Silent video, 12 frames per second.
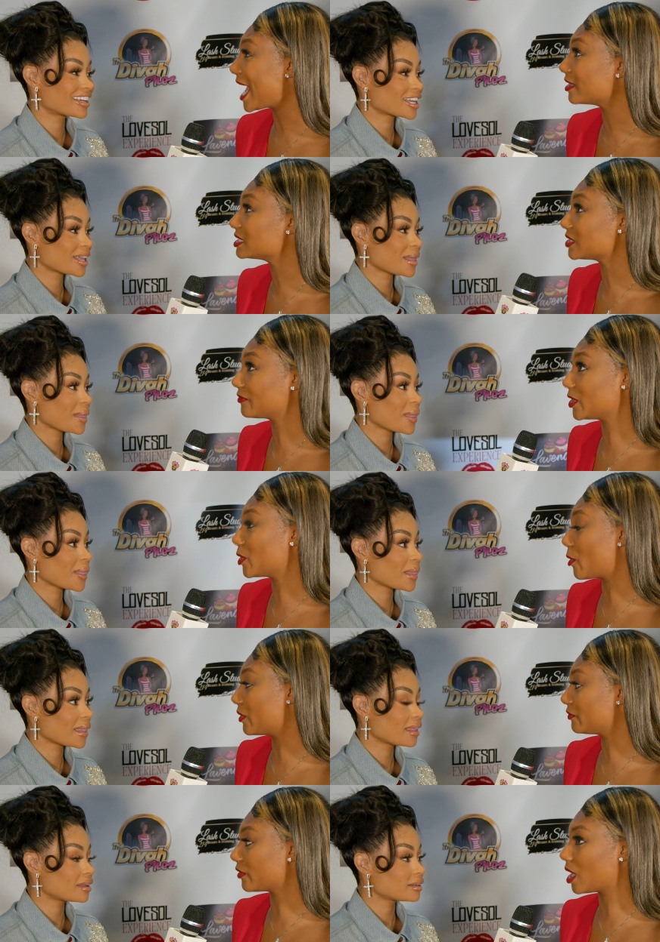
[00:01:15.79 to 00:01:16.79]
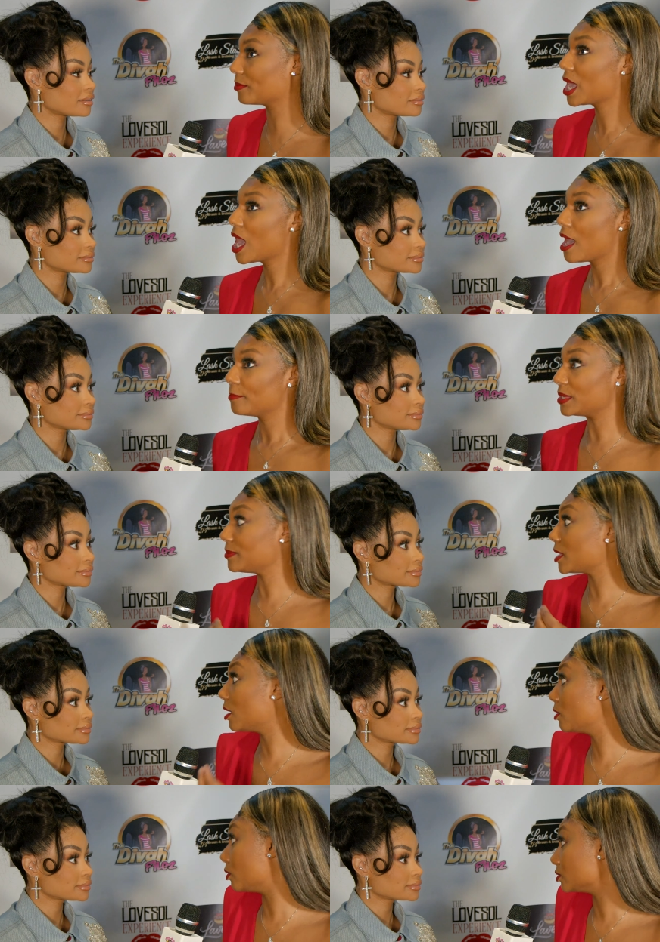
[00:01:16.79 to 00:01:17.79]
Speaker 1: how does it feel going from
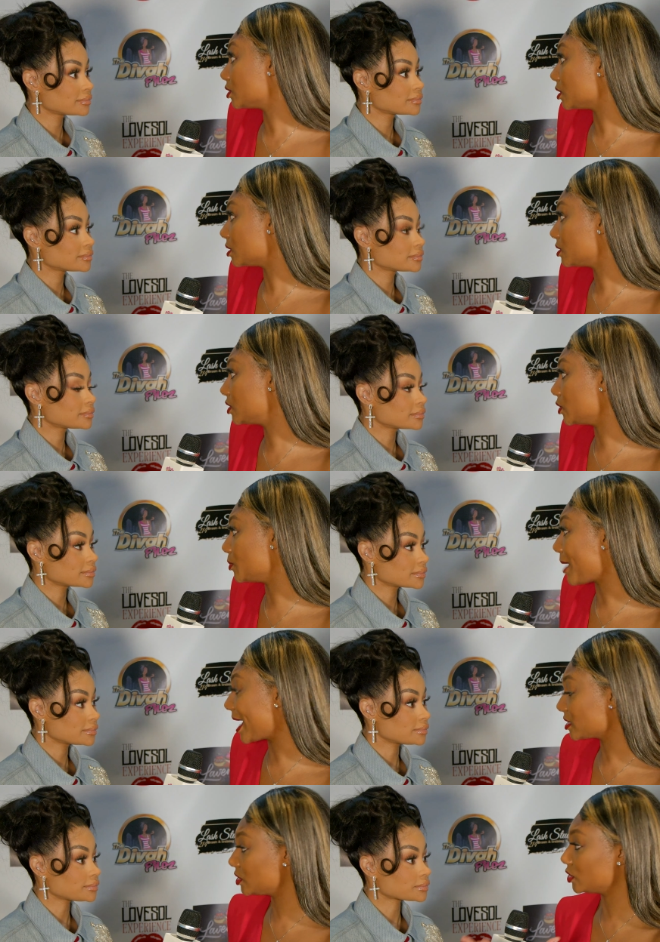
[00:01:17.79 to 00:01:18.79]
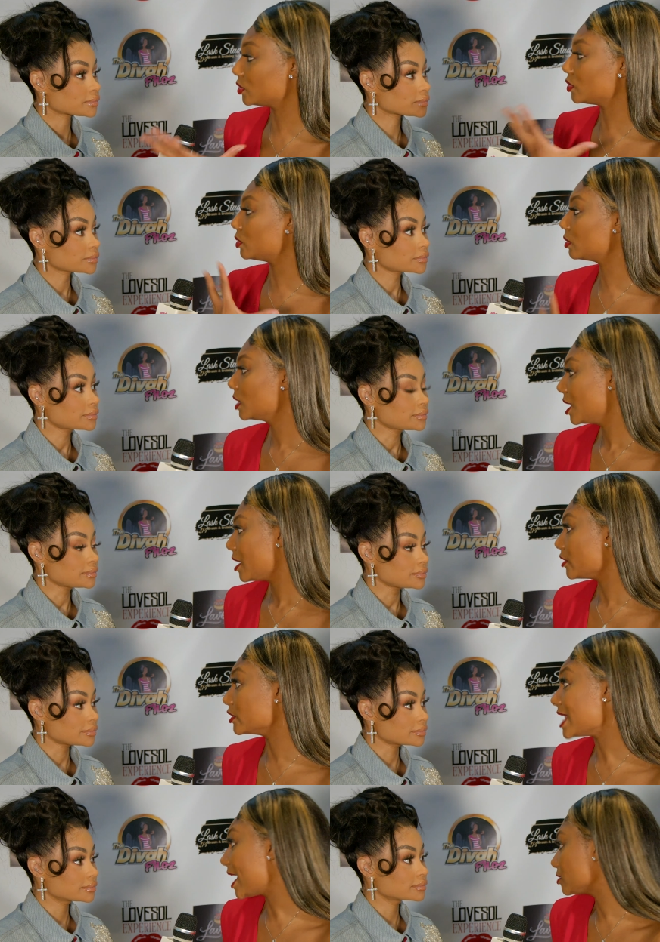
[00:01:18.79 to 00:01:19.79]
BBL culture to back to
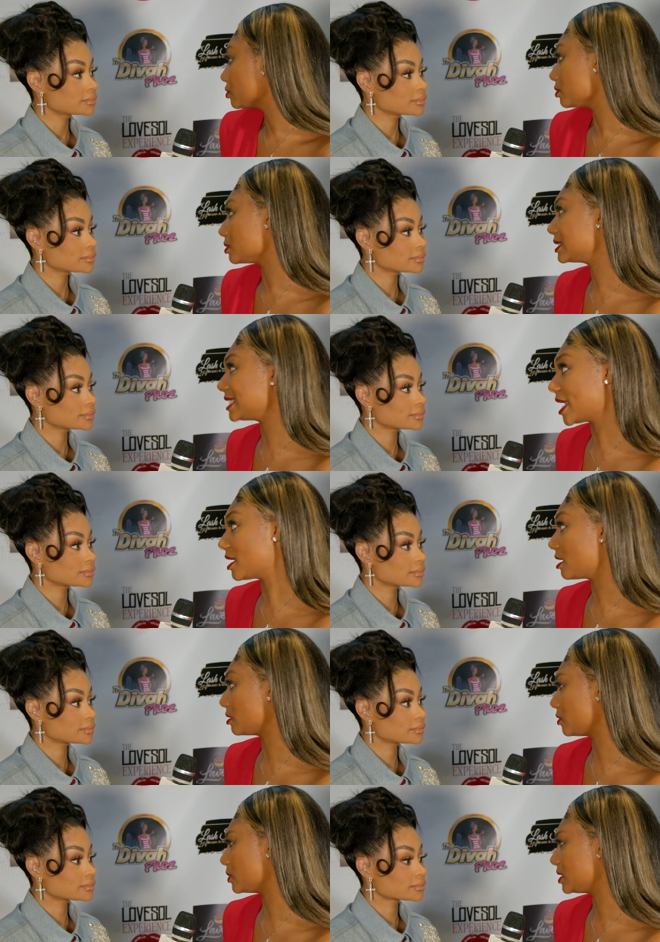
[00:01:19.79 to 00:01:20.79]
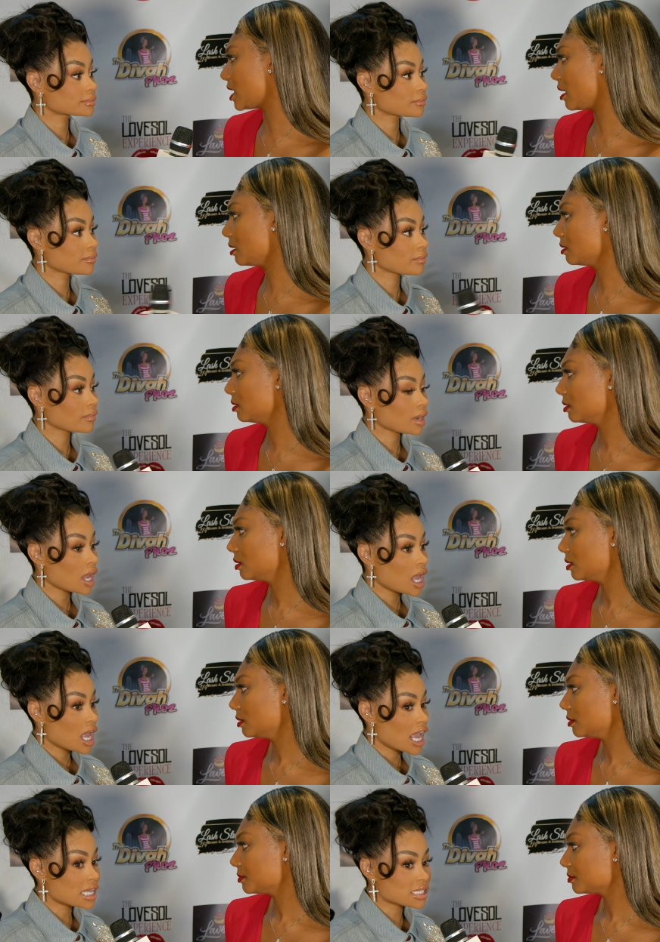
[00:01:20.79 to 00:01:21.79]
your natural state, you would say?
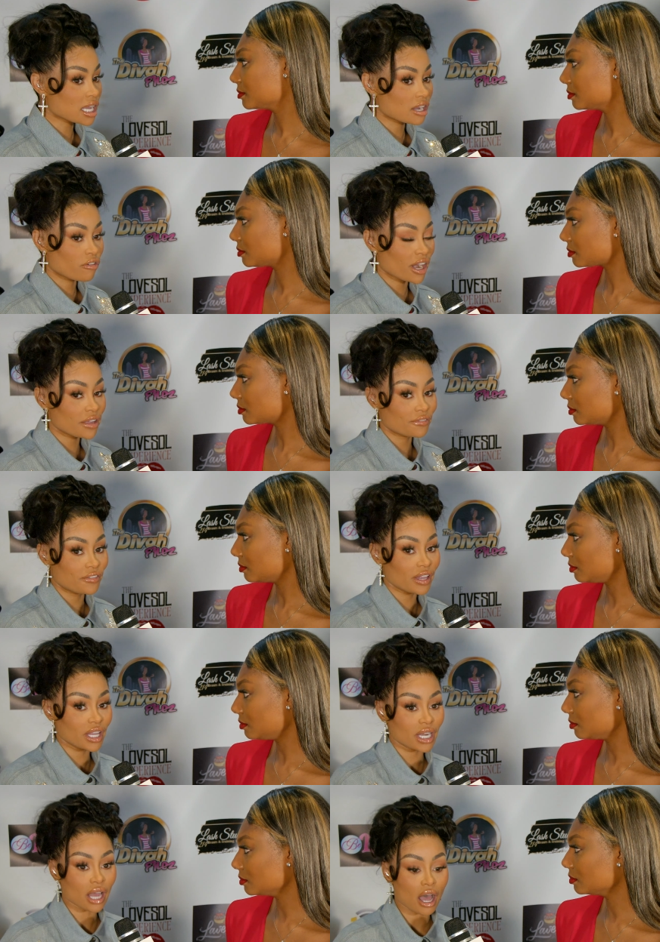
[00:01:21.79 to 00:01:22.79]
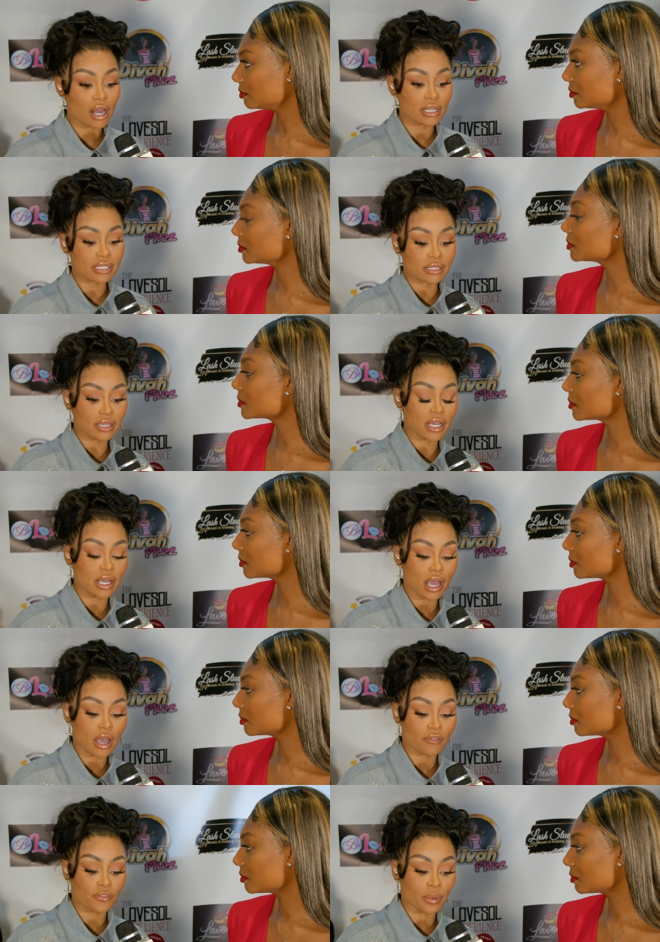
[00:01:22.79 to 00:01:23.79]
Speaker 2: It's a great feeling. Honestly,
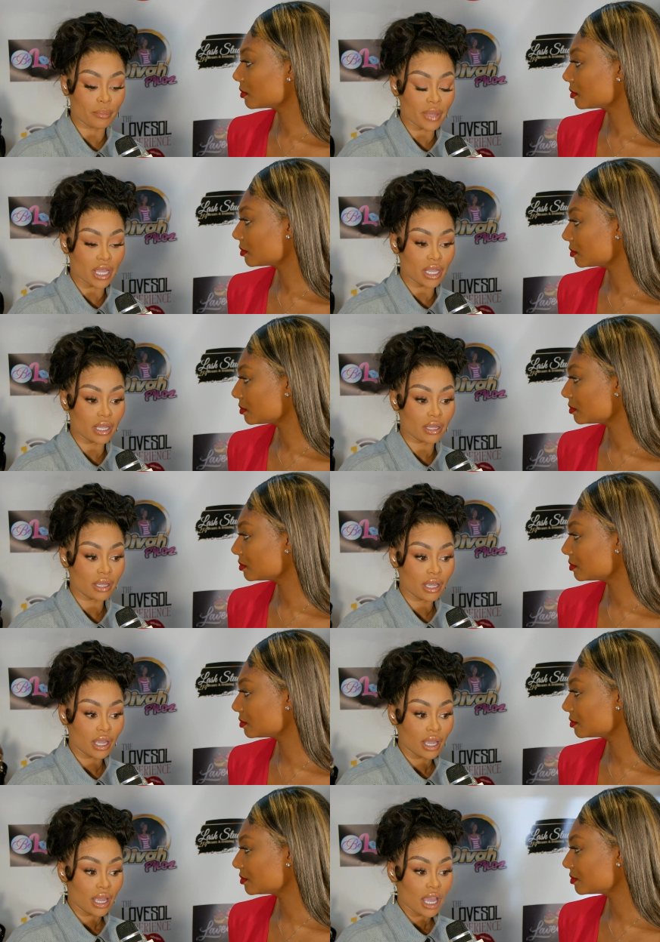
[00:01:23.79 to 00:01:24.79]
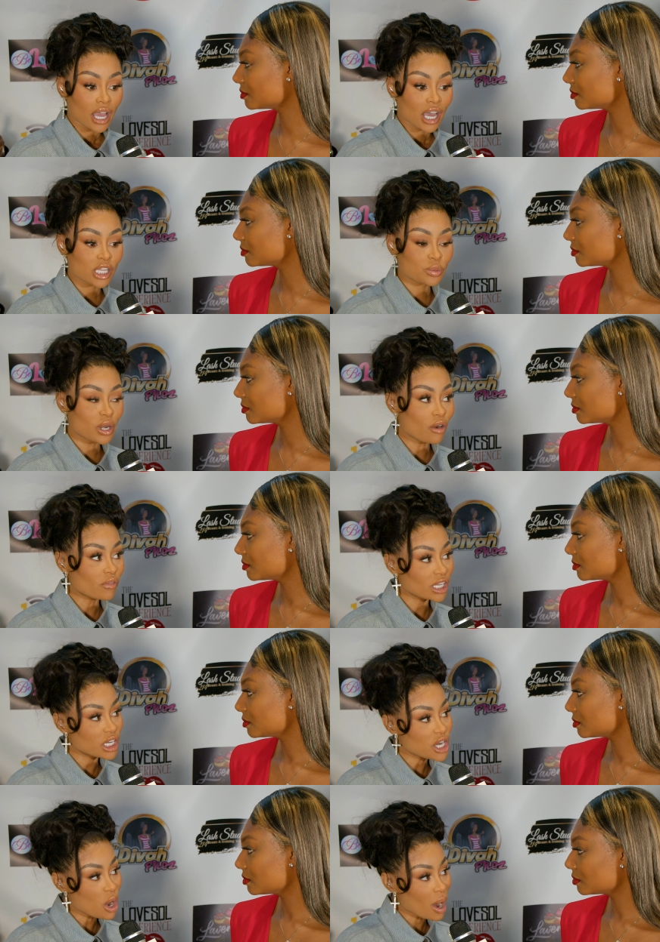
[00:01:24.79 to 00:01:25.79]
for me, because we don't
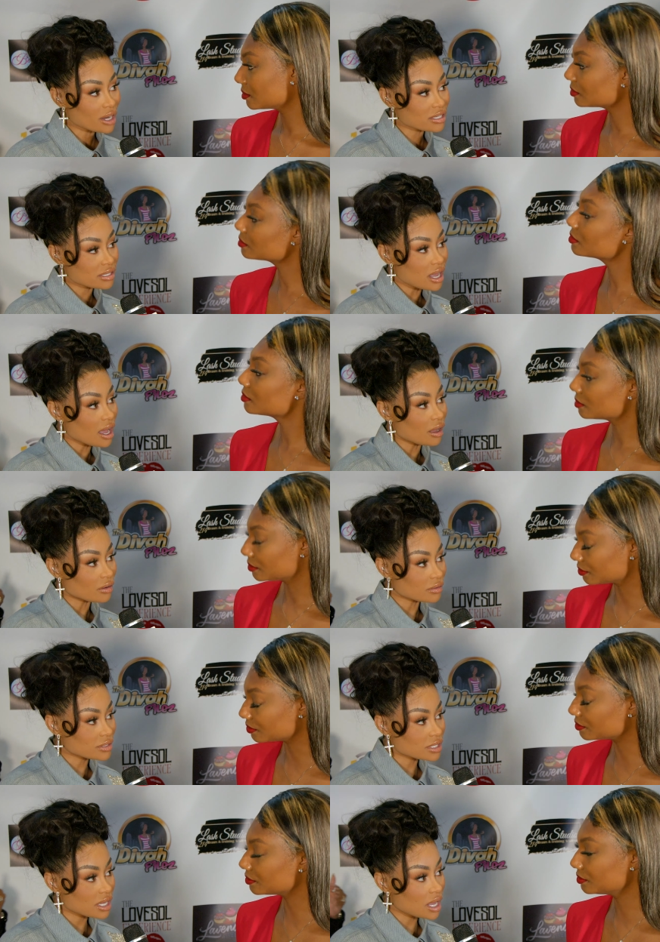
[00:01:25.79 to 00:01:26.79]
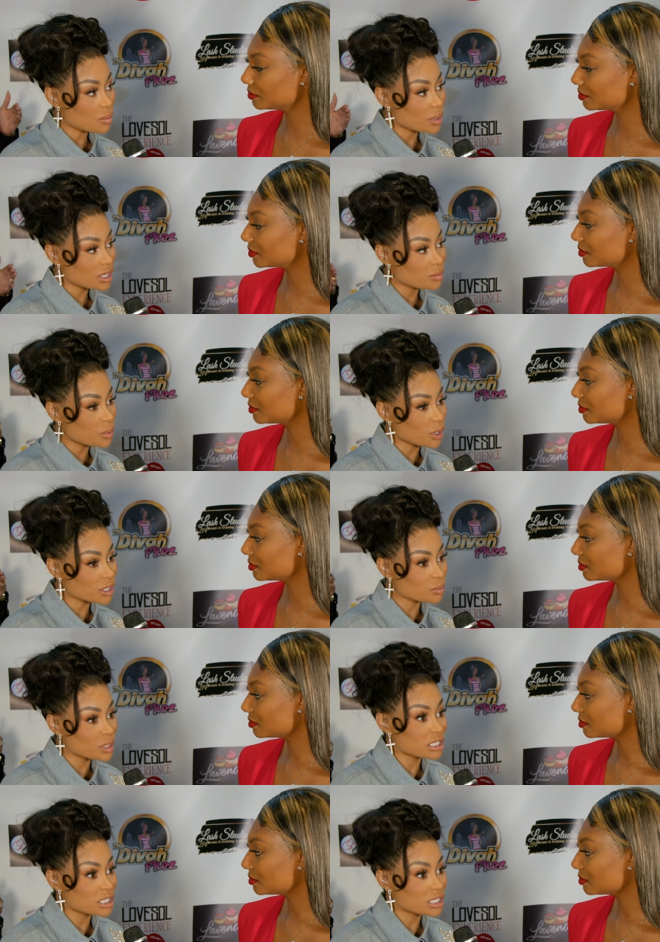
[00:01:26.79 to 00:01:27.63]
really know ourselves and we we